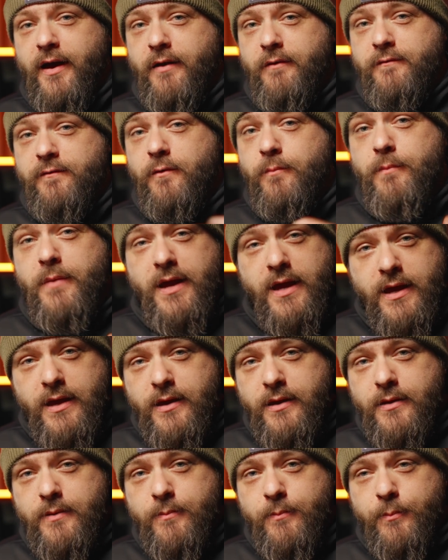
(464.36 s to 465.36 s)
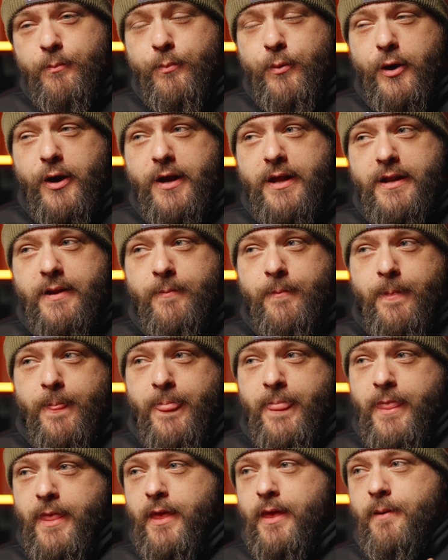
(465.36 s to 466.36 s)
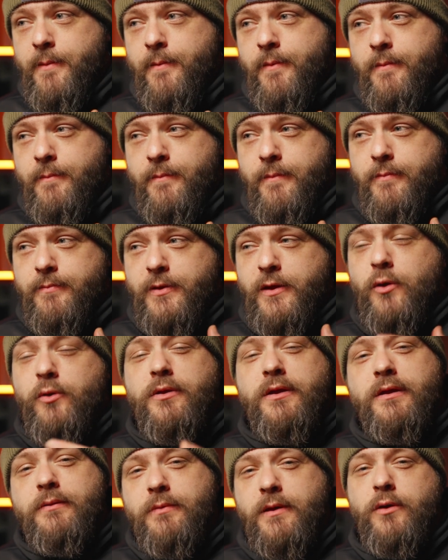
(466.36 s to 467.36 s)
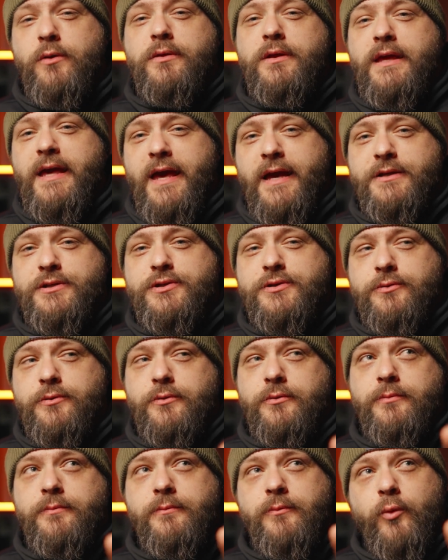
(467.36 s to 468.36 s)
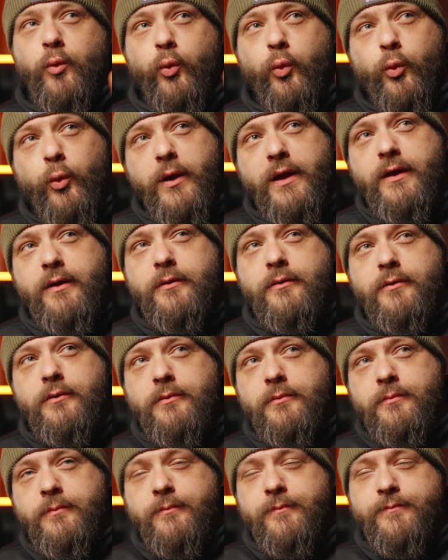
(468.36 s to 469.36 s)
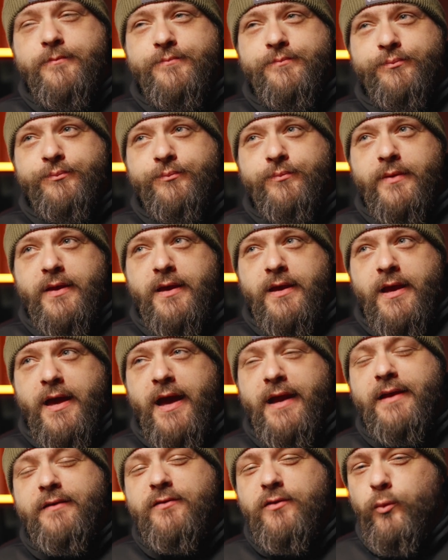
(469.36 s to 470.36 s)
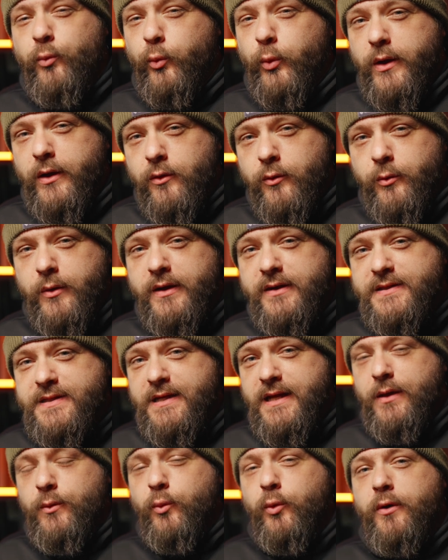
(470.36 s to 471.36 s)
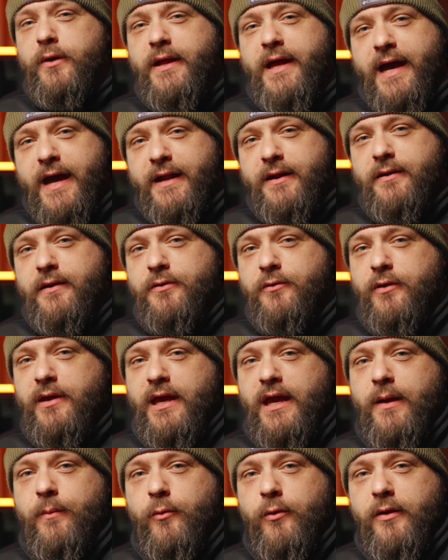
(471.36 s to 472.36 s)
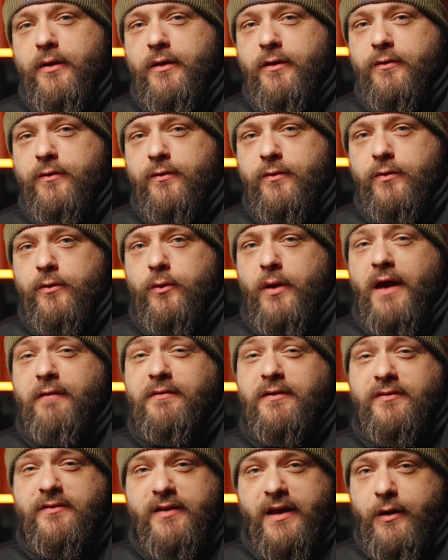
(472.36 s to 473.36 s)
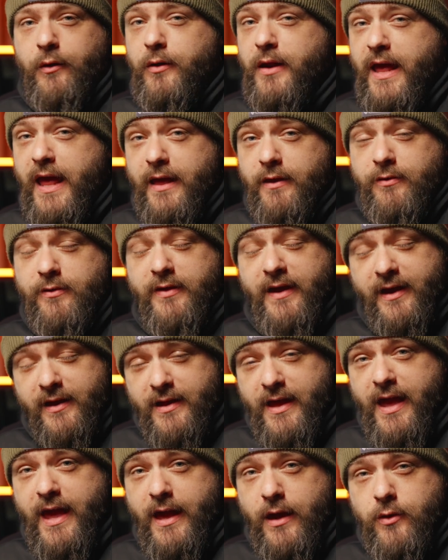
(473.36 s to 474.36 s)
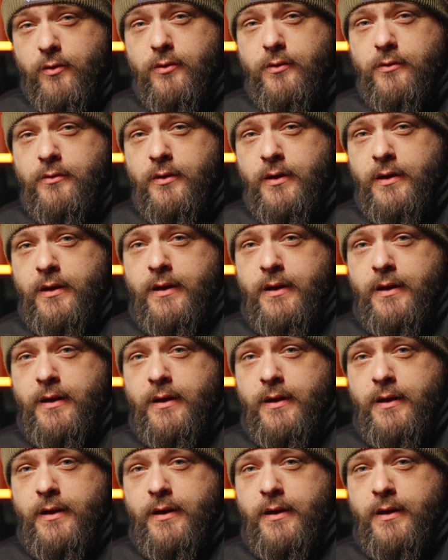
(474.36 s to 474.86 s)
for me. But the only actual real, I guess the real reason I would add another camera is to have a second angle.